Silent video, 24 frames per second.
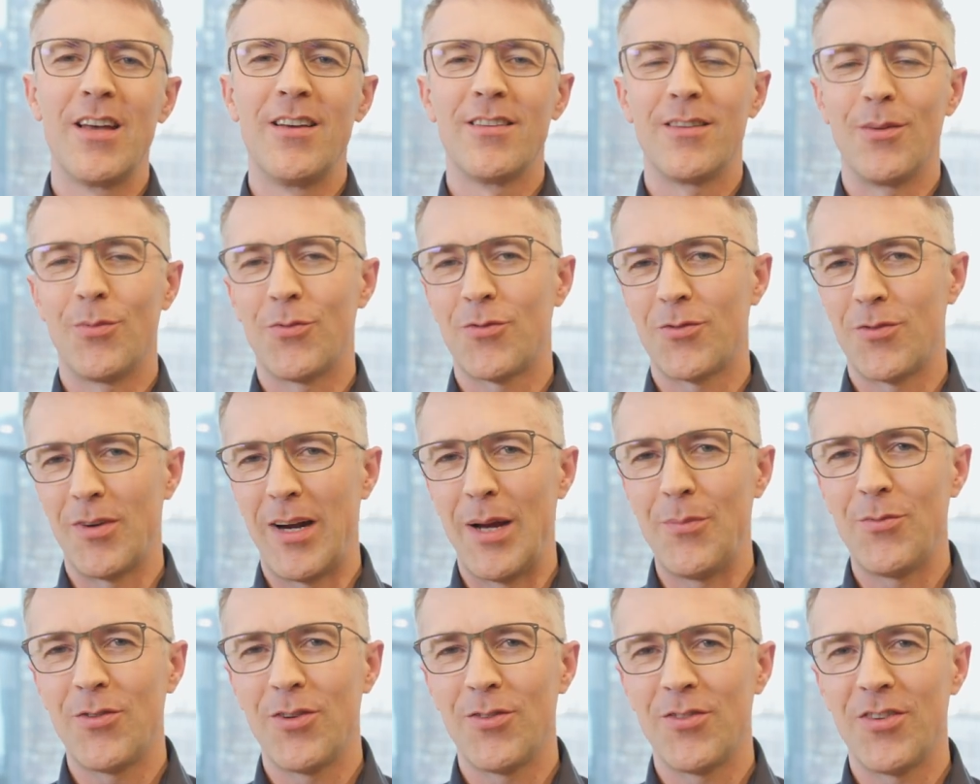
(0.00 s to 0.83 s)

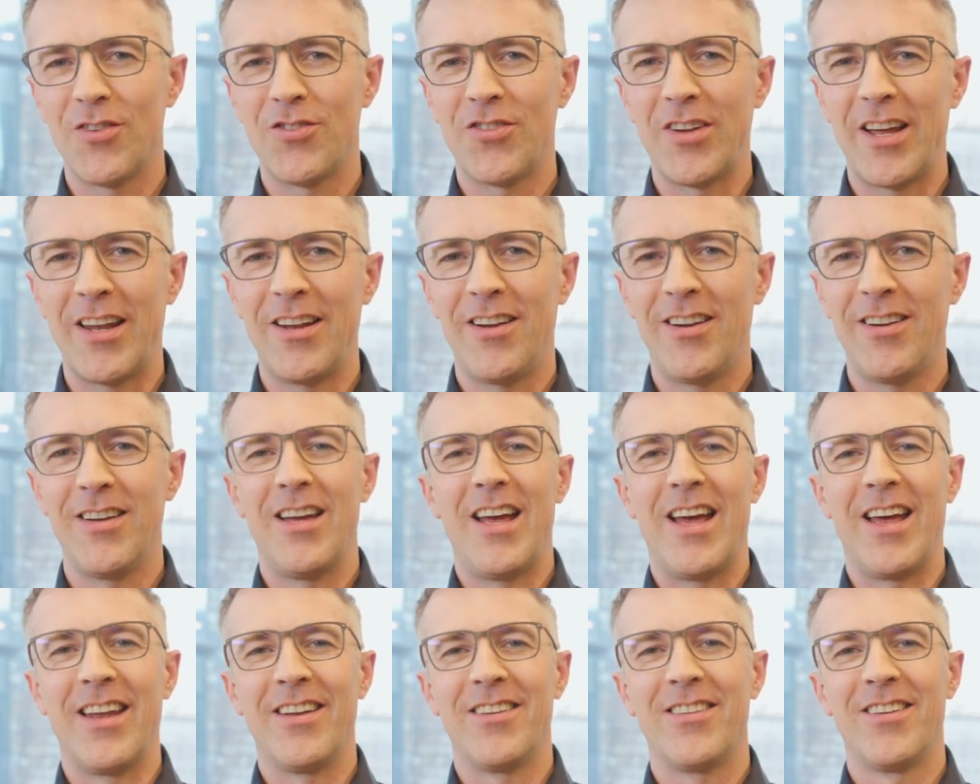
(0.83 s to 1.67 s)
Subscribe to the channel
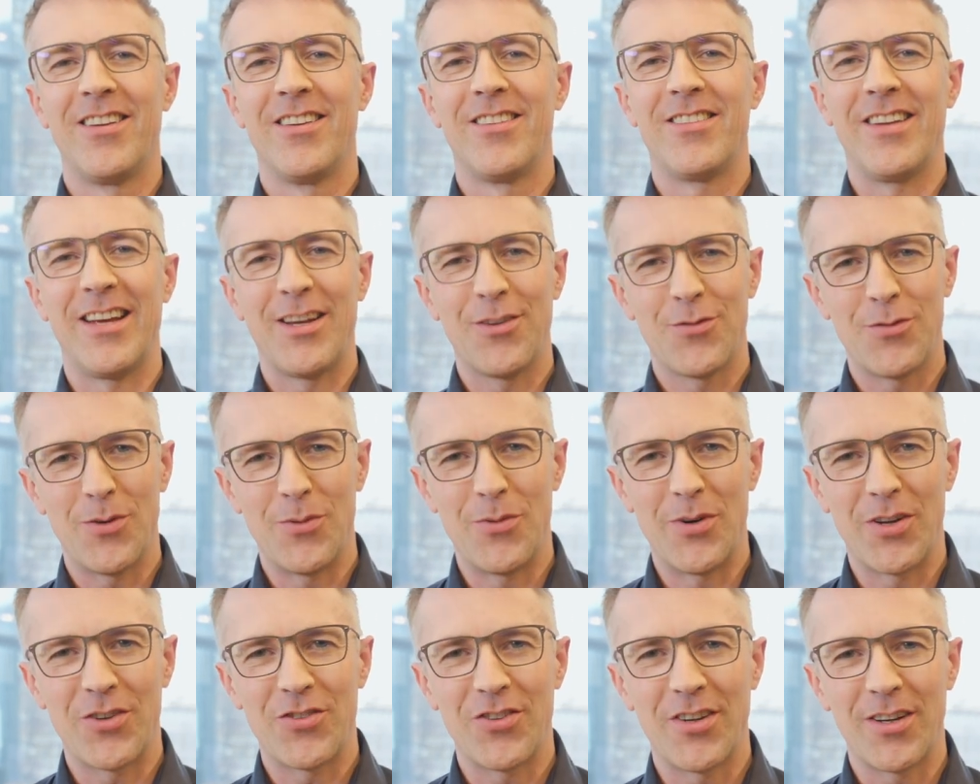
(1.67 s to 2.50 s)
and thanks for
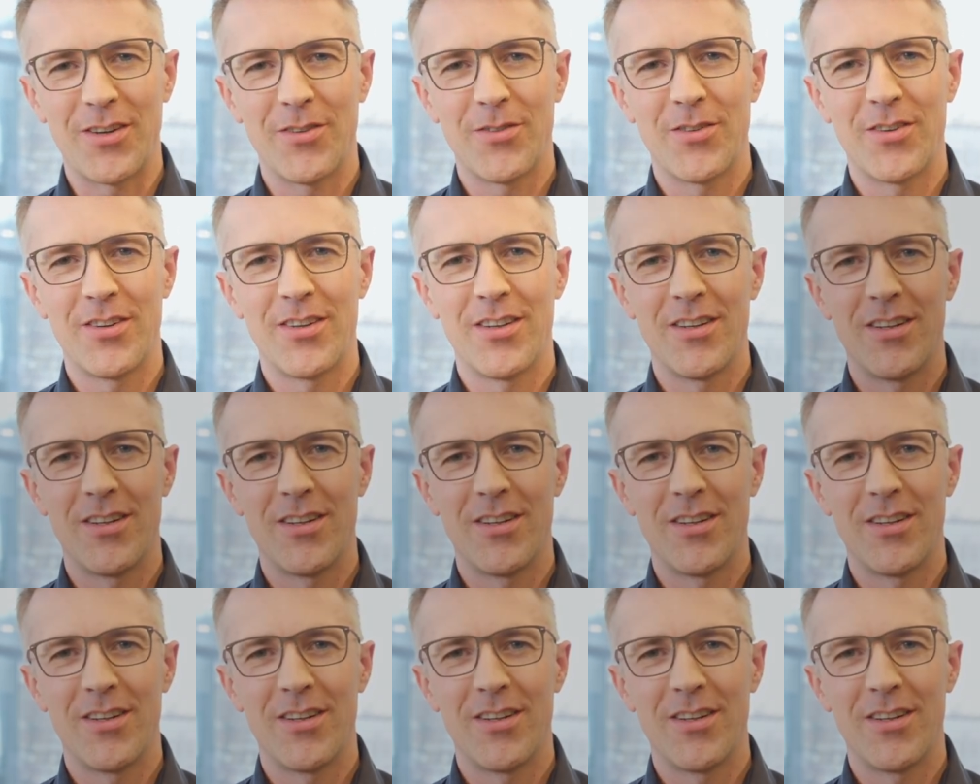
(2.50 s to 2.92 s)
watching.